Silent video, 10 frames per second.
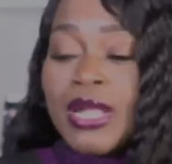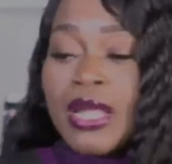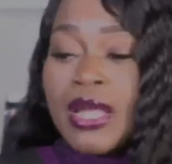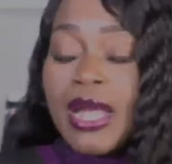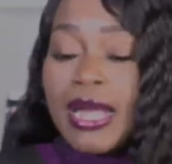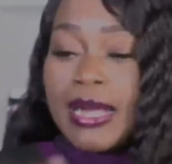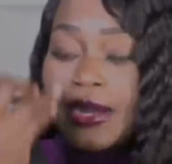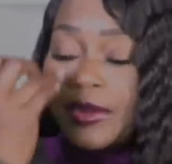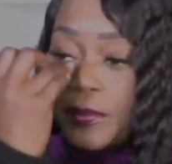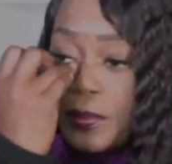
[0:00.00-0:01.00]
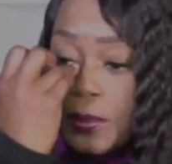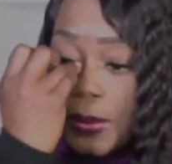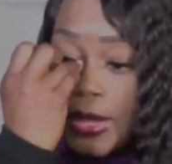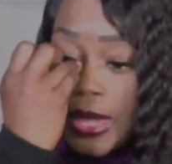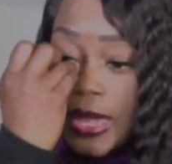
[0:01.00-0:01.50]
Um,
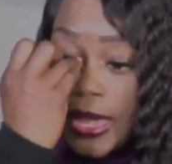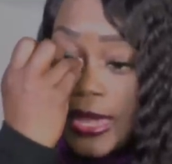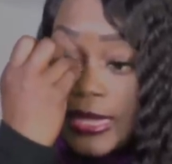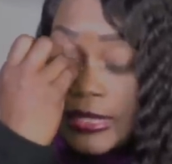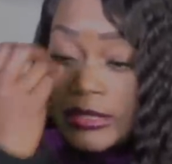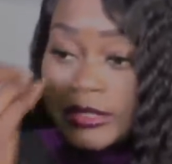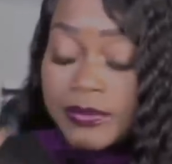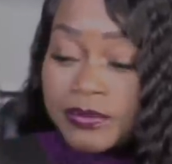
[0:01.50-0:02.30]
and